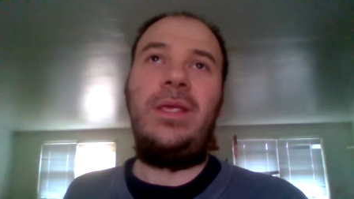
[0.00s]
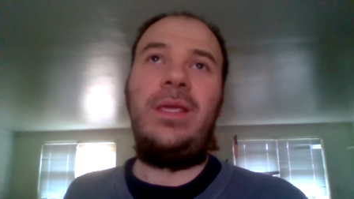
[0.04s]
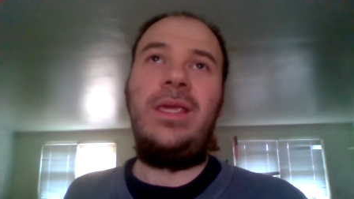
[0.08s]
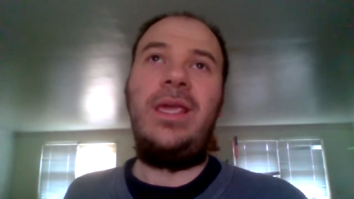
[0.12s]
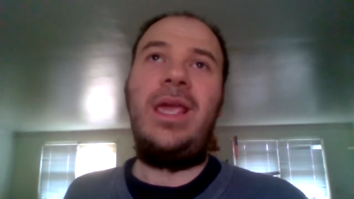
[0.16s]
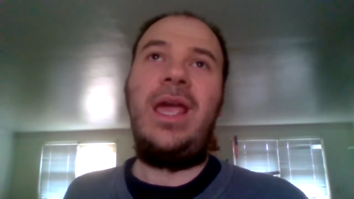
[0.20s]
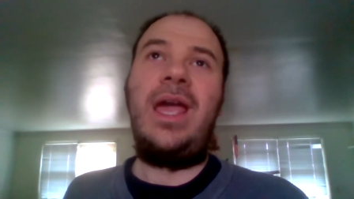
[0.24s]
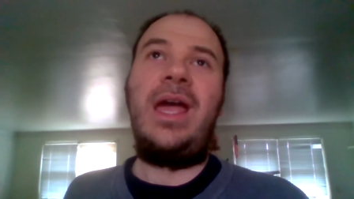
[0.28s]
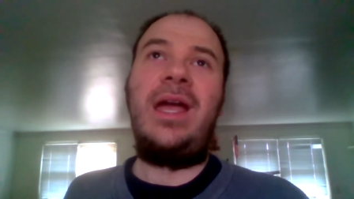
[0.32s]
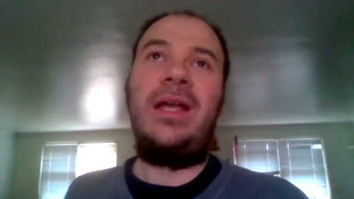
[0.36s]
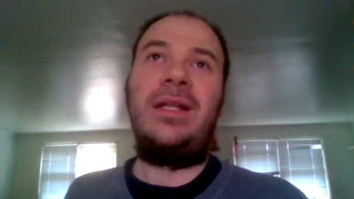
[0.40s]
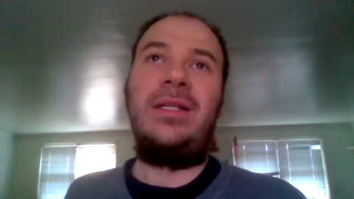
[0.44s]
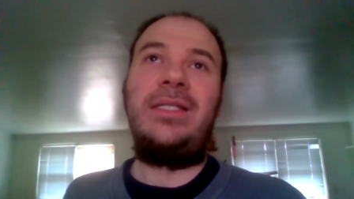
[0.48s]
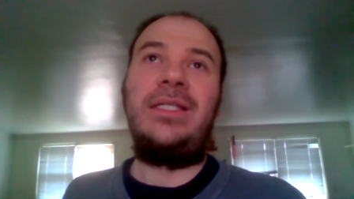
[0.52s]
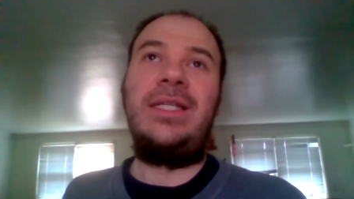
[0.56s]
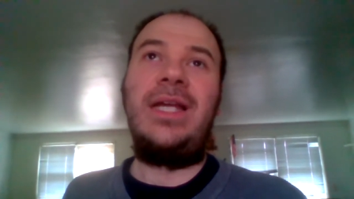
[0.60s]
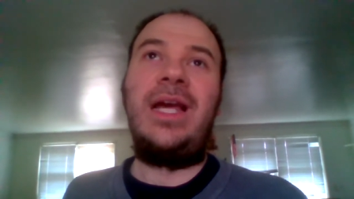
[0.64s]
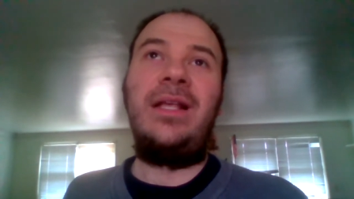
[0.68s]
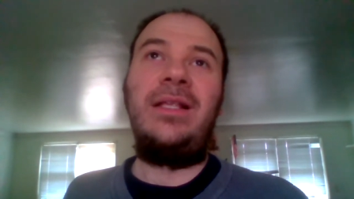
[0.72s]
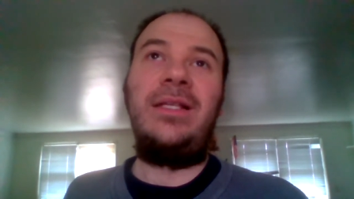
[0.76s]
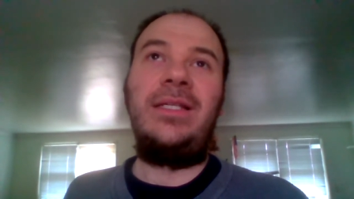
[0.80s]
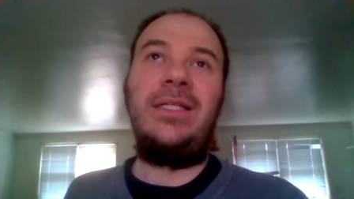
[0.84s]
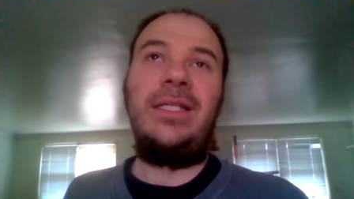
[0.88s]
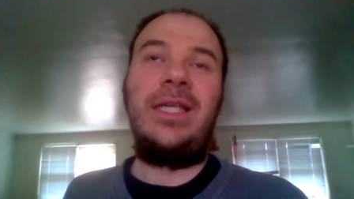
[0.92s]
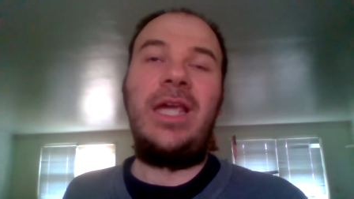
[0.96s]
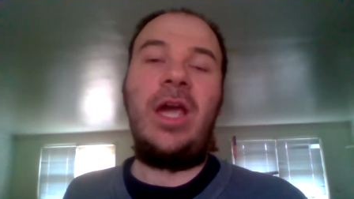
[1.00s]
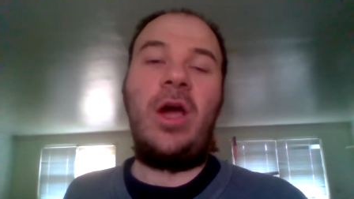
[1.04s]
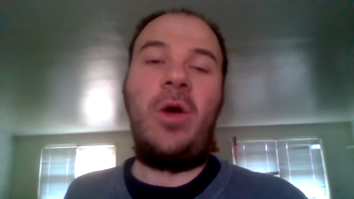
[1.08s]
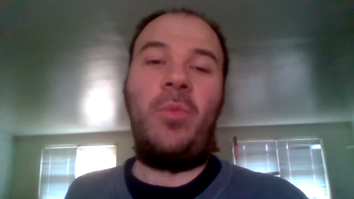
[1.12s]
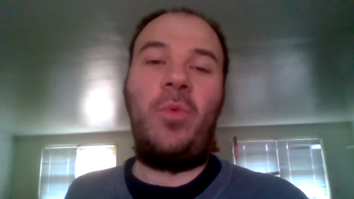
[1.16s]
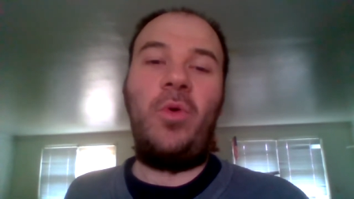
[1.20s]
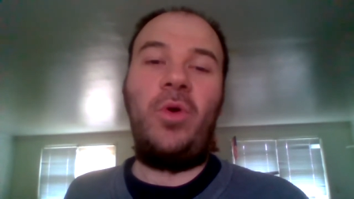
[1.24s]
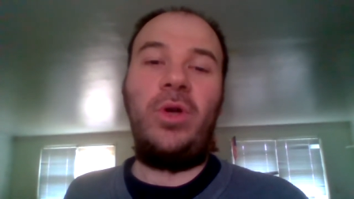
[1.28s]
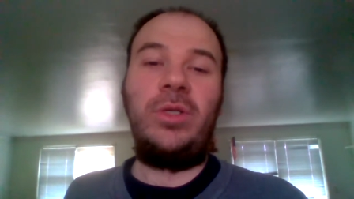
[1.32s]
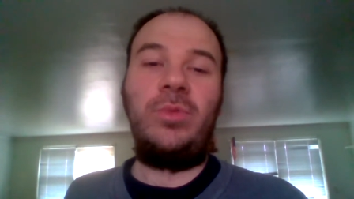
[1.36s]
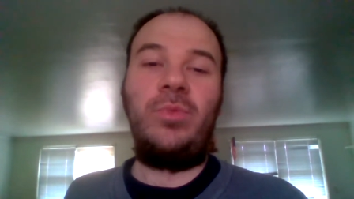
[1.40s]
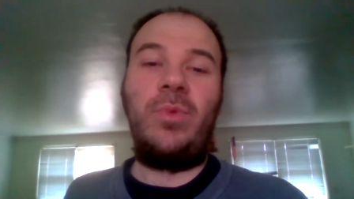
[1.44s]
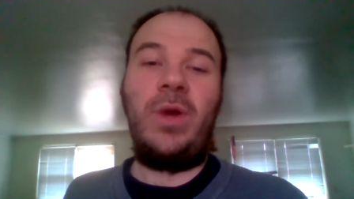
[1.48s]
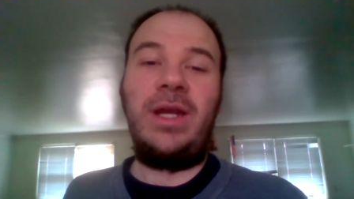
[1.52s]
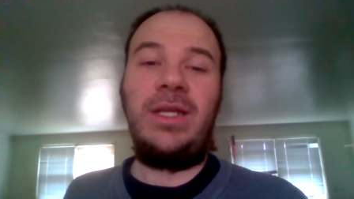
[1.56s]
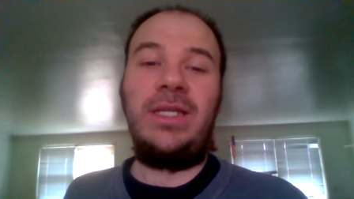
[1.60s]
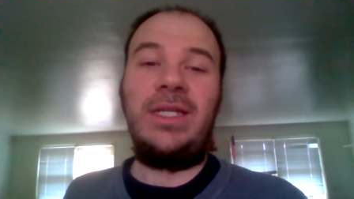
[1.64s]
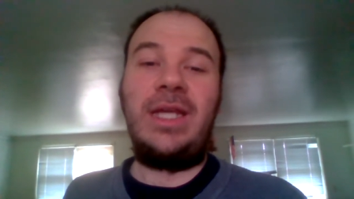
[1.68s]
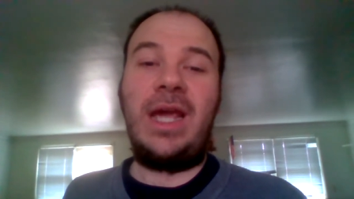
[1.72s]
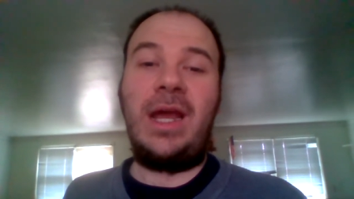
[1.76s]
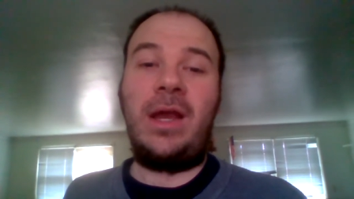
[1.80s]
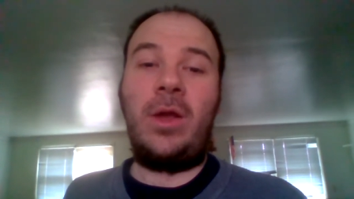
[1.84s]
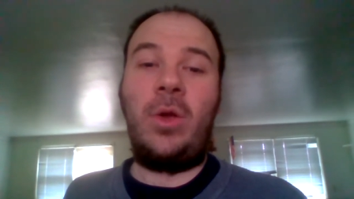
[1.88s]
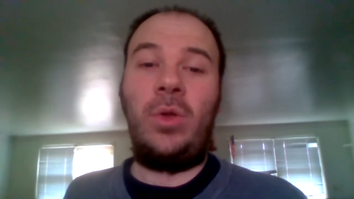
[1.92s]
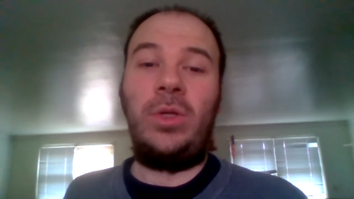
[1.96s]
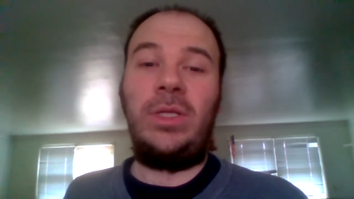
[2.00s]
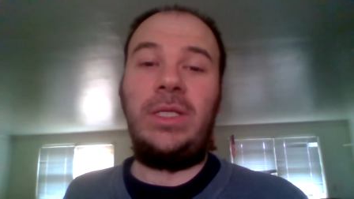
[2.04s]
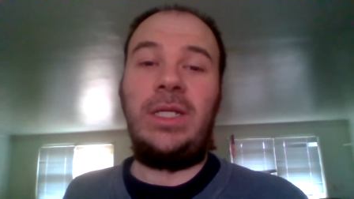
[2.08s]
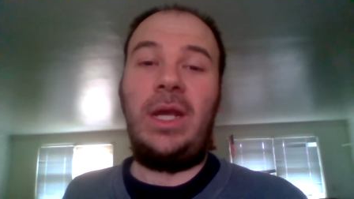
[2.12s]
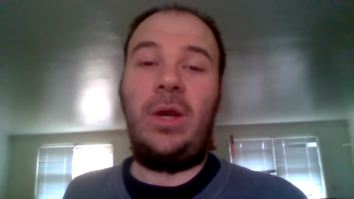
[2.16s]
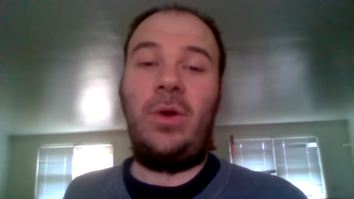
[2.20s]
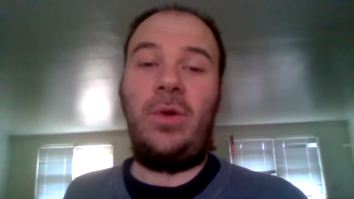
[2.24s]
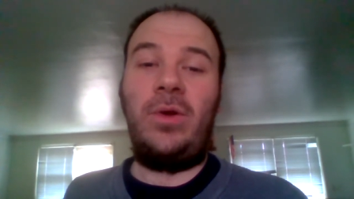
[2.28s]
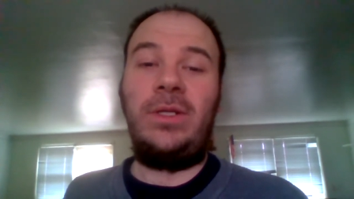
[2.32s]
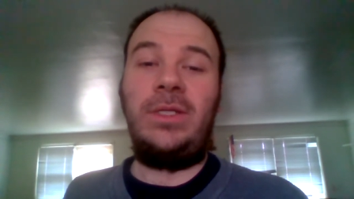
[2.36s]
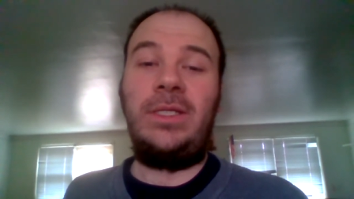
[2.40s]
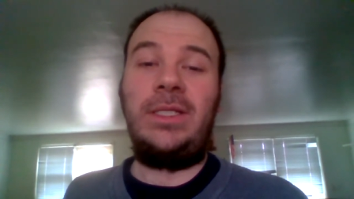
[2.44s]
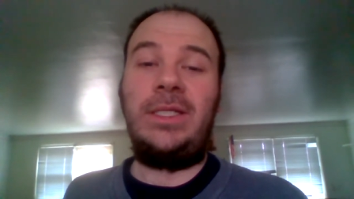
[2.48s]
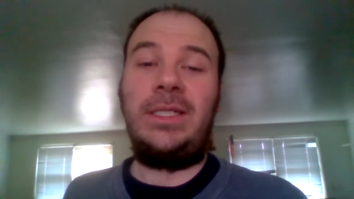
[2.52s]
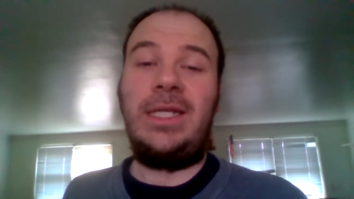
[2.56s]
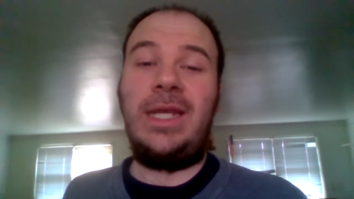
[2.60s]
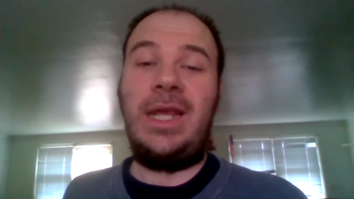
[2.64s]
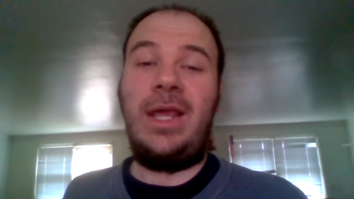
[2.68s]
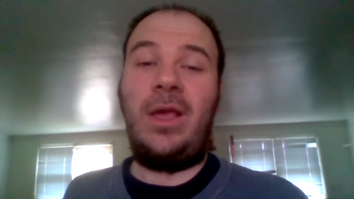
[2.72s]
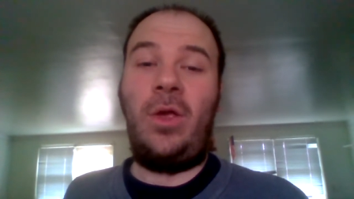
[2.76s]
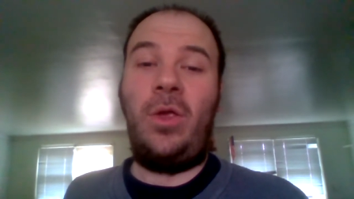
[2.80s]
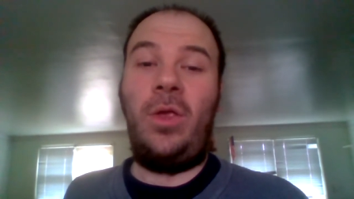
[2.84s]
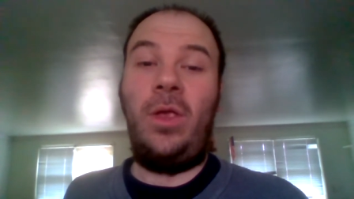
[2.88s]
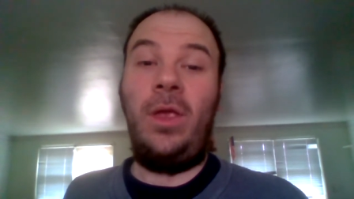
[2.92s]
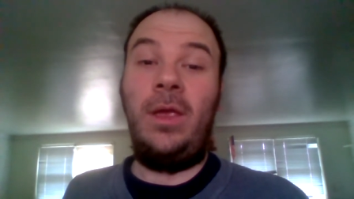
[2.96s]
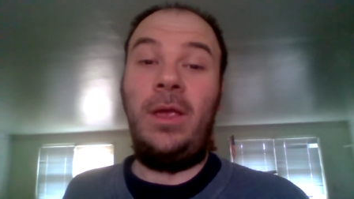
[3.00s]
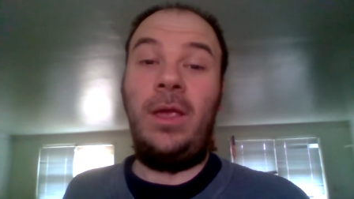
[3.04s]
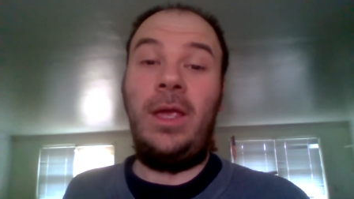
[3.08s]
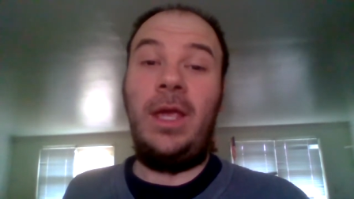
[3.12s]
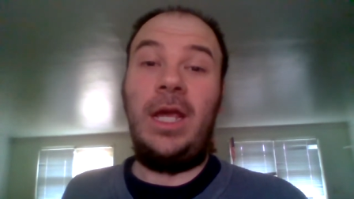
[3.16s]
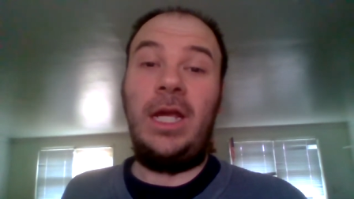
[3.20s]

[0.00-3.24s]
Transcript: Yeah, Dallas Cowboys right tackle Terence Steele